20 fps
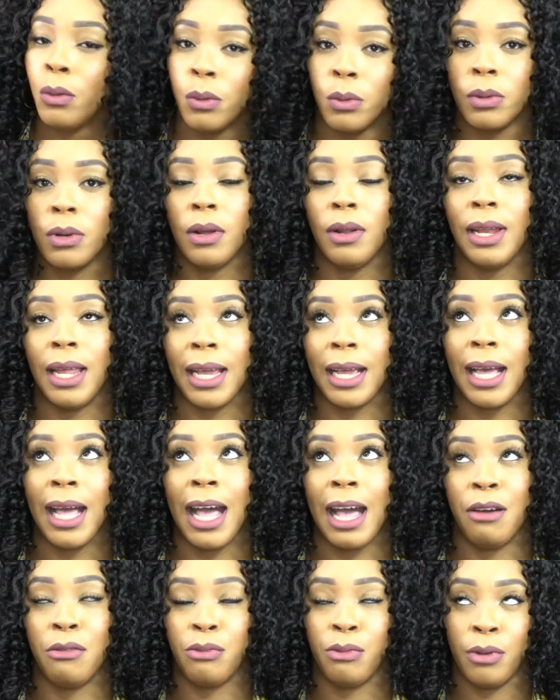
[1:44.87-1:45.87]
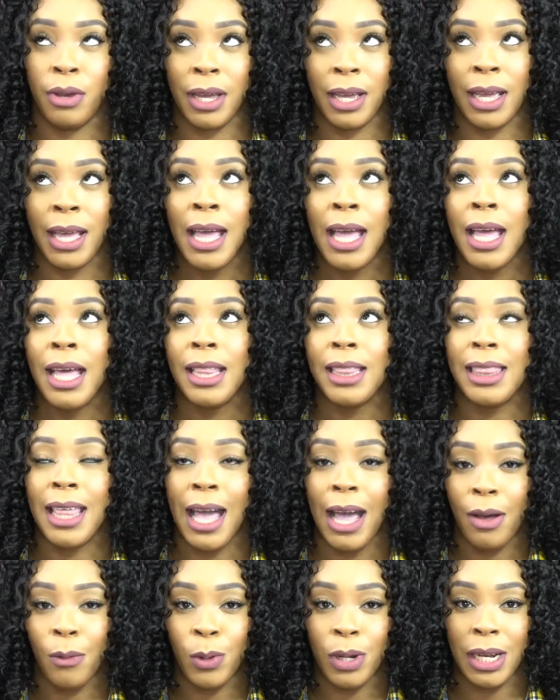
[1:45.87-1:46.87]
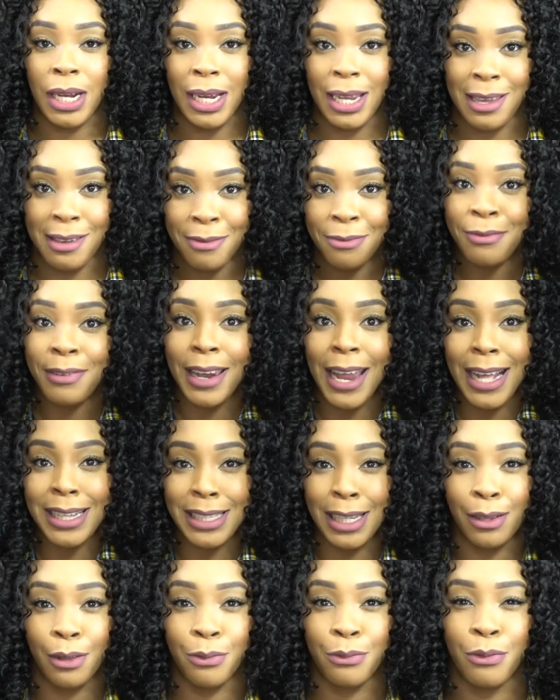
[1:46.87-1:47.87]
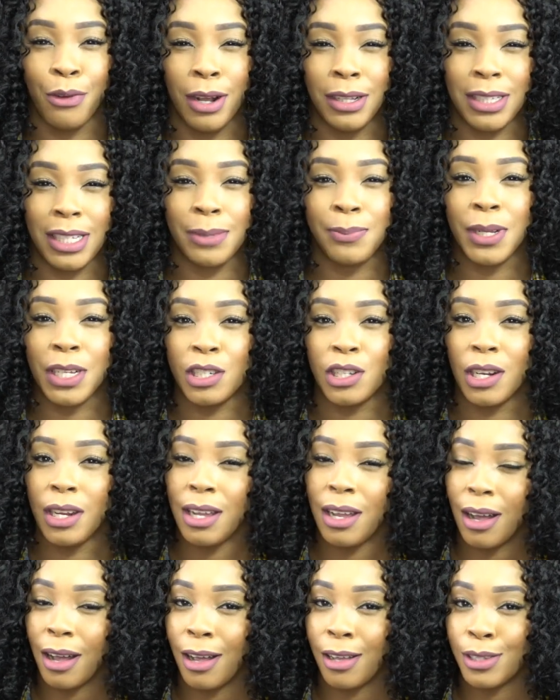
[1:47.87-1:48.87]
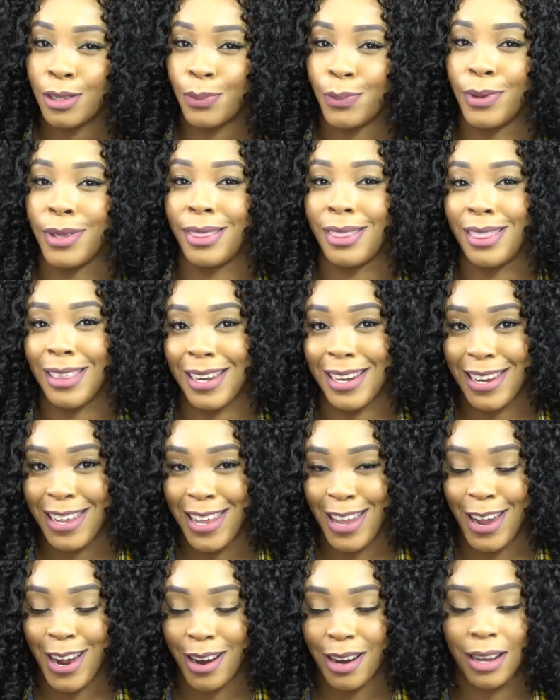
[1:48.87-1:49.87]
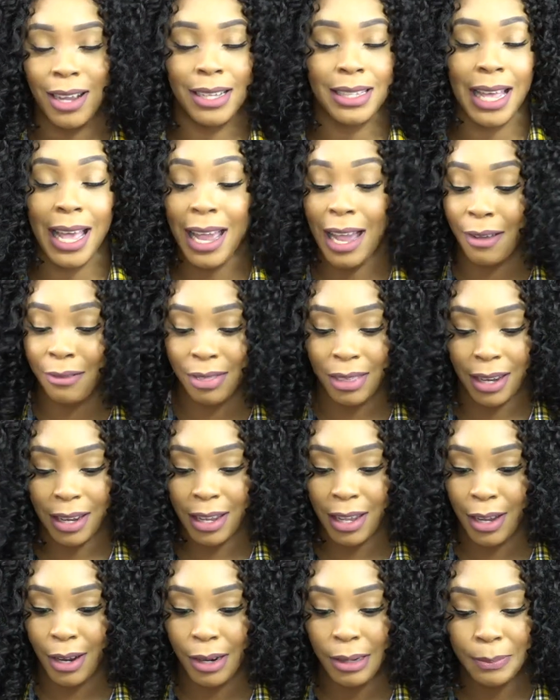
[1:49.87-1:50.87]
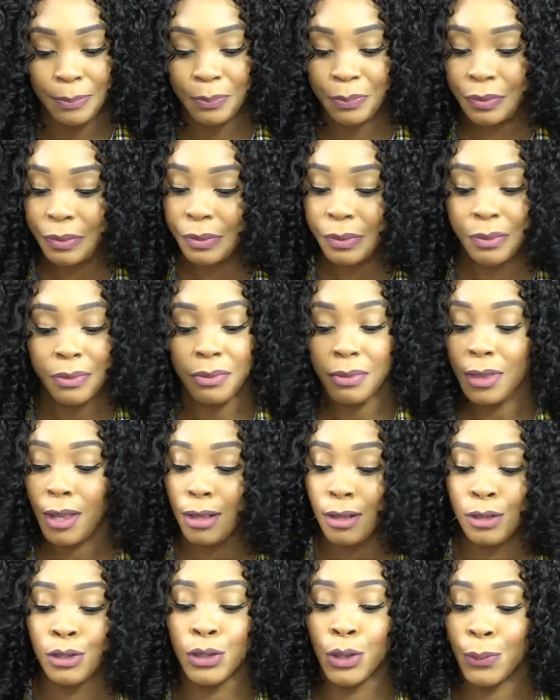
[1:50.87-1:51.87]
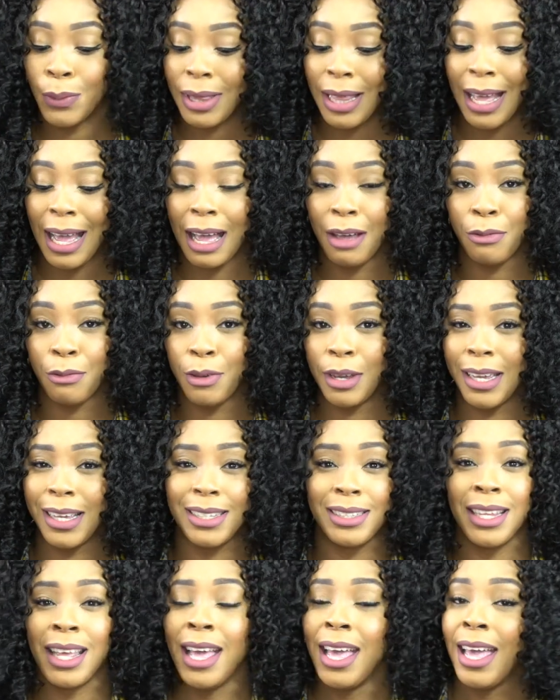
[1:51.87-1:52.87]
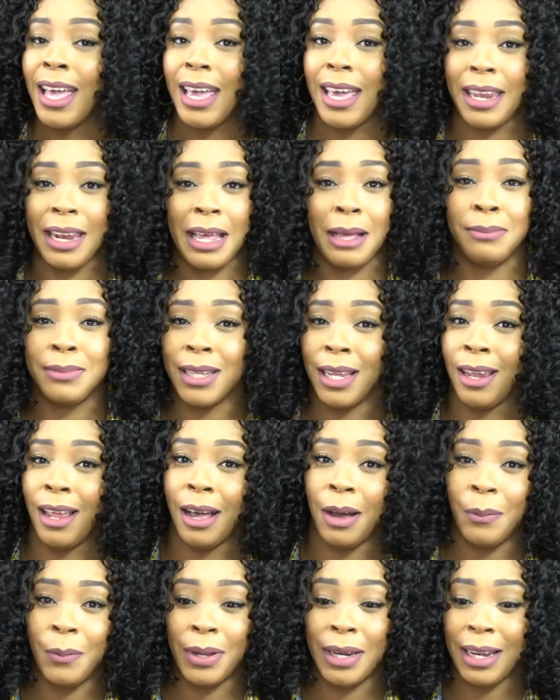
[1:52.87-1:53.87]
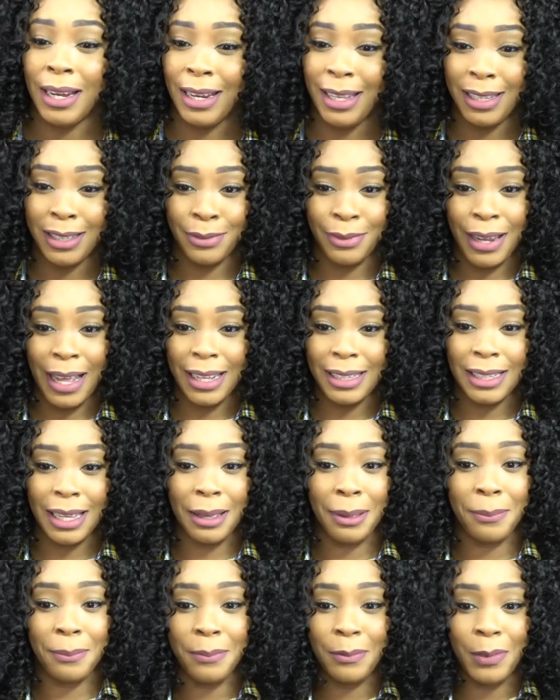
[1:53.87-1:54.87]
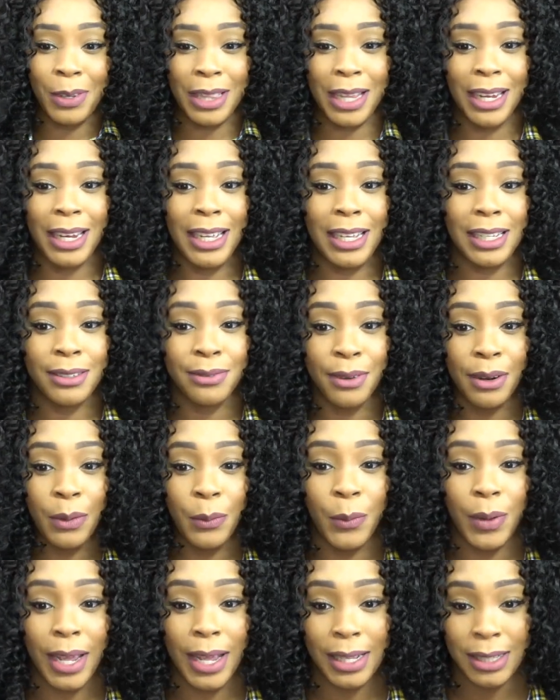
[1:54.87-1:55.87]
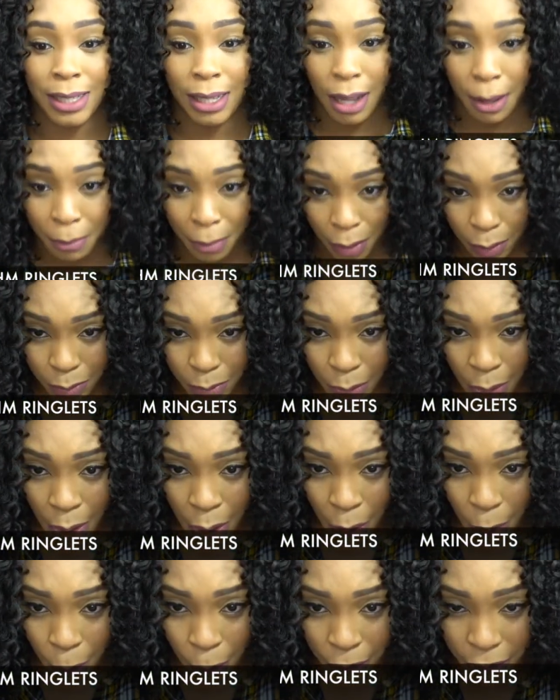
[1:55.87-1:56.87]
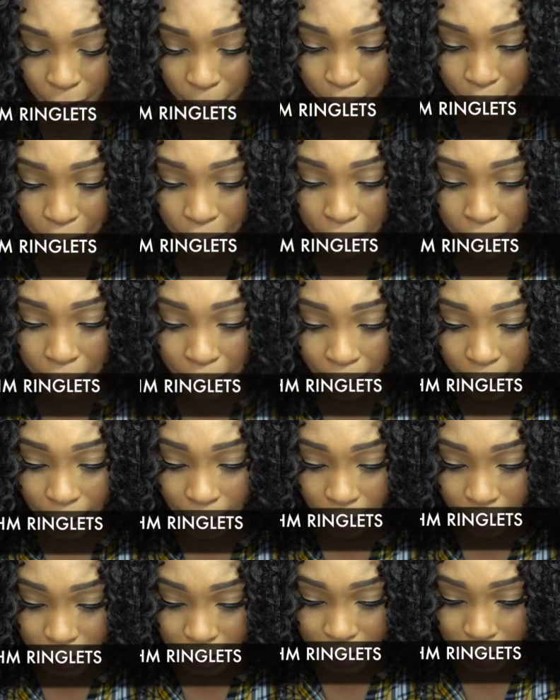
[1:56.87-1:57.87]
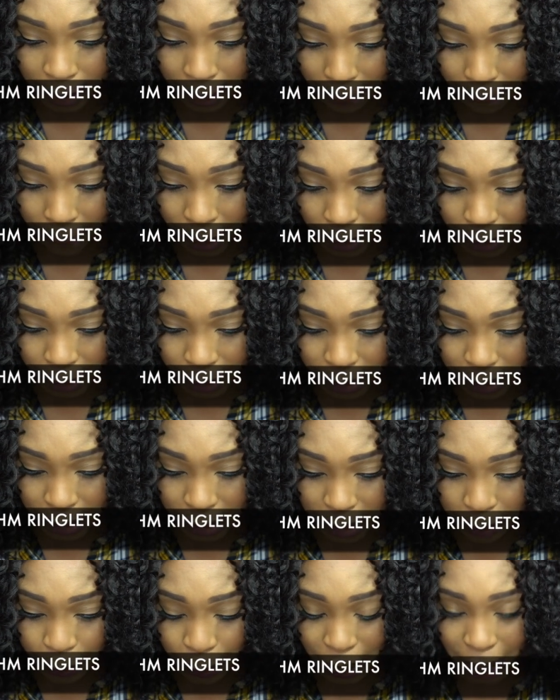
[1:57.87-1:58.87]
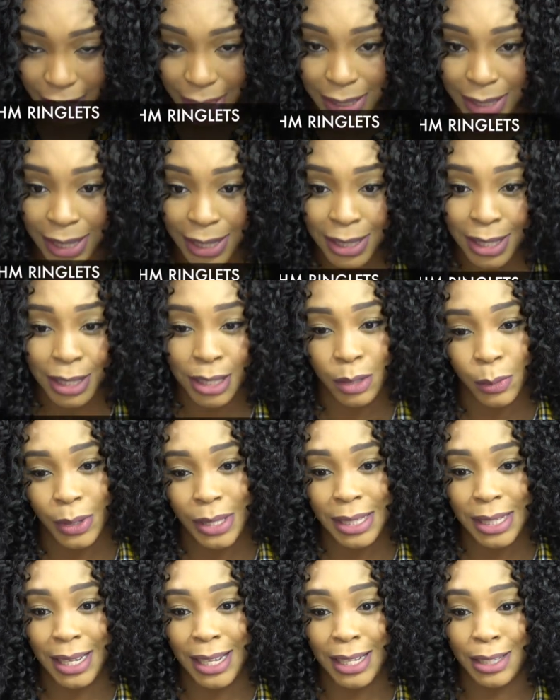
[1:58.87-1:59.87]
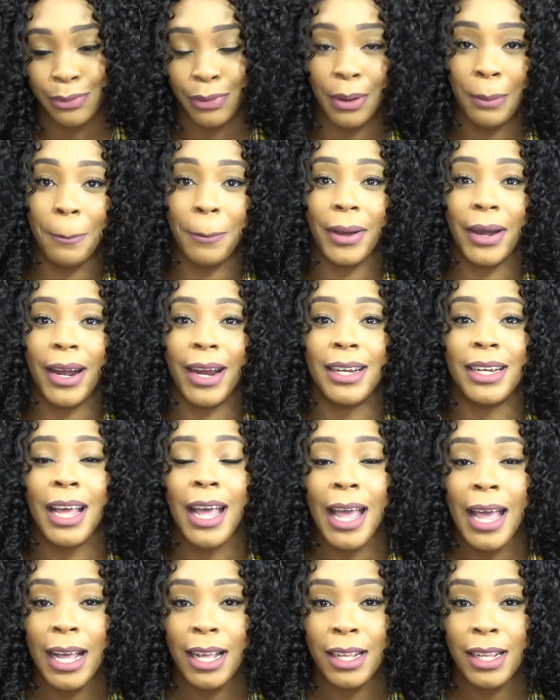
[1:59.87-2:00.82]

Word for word: Who don't like a half wig that would lay flat at the front, especially us with thin hair, because I have thin hair. So with the half wigs, it helps a lot when it lays flatter. With the lace front wigs, they come out with a pre-plucked parting space. It's a Swiss lace front part.